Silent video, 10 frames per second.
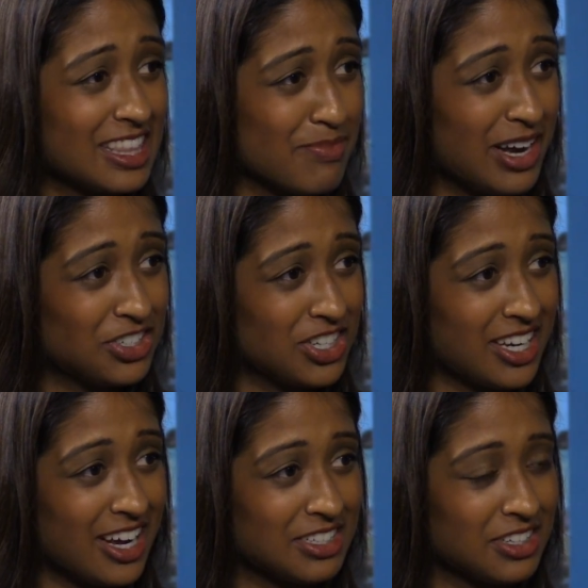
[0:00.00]
at the
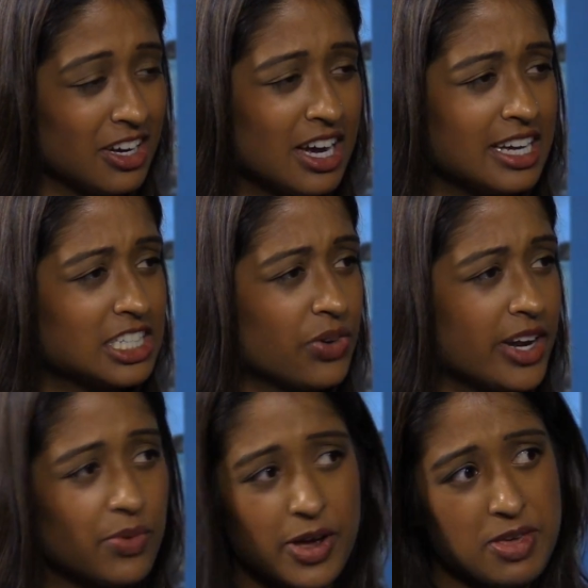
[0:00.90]
Magic Castle. Is there
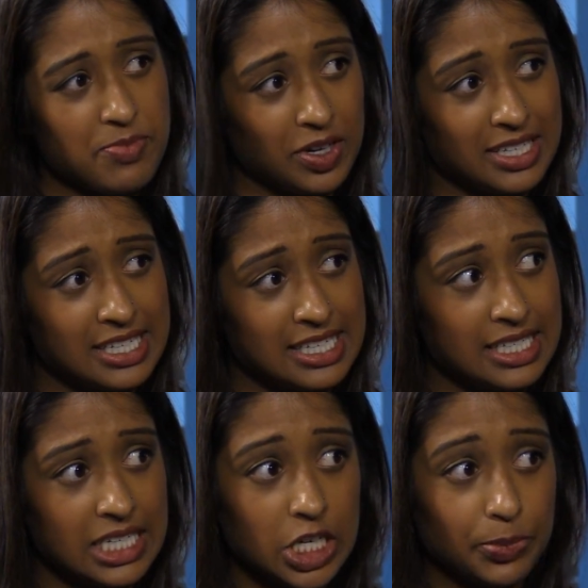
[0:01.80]
any way people can
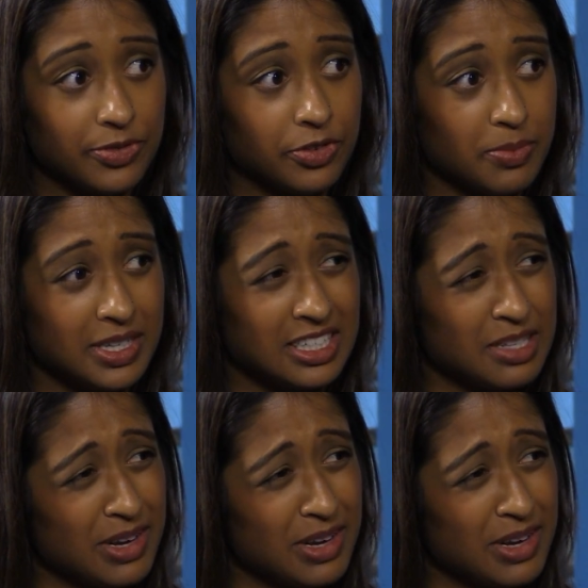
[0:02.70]
see your performance at the